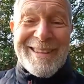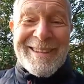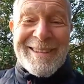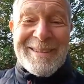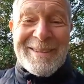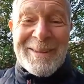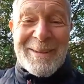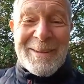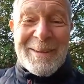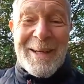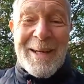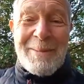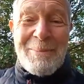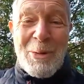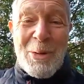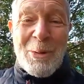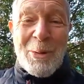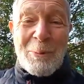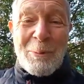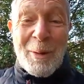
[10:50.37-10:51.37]
So I
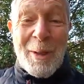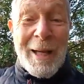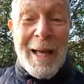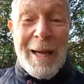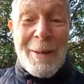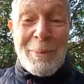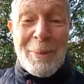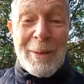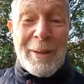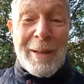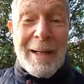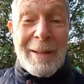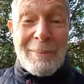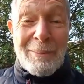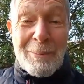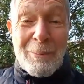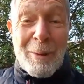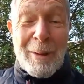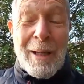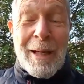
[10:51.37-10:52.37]
know it will happen. I'm
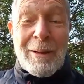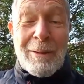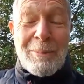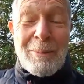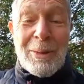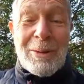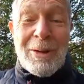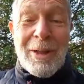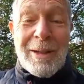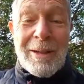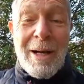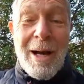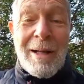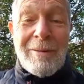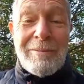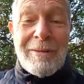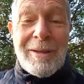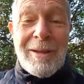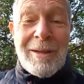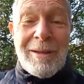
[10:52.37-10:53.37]
100%
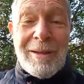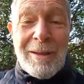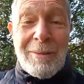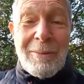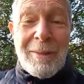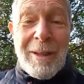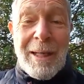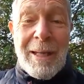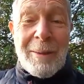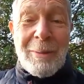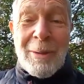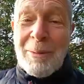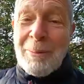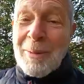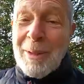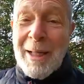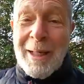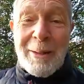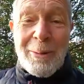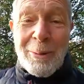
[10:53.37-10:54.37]
confident it will happen,
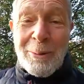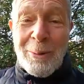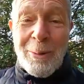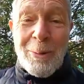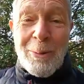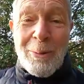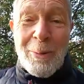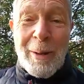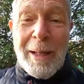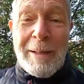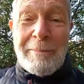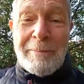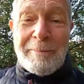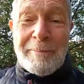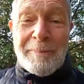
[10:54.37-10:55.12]
but I don't know when.